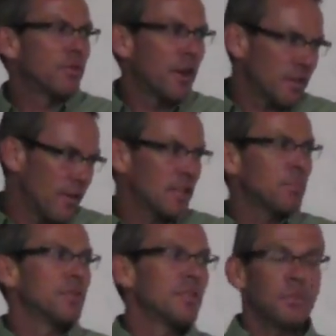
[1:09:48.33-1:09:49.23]
fresh
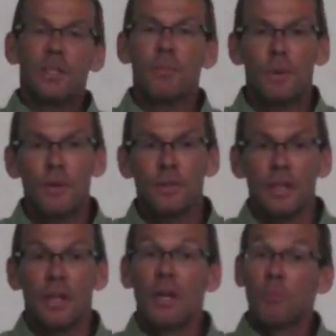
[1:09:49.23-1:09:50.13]
vegetables, and some lean
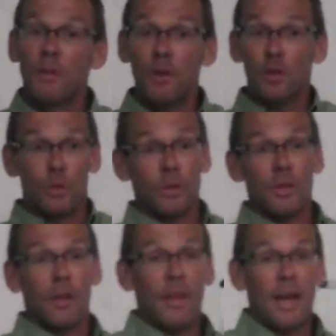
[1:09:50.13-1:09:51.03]
protein. But if you
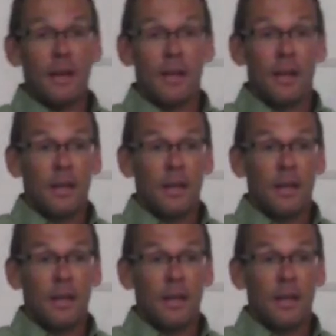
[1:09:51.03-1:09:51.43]
grilled all that,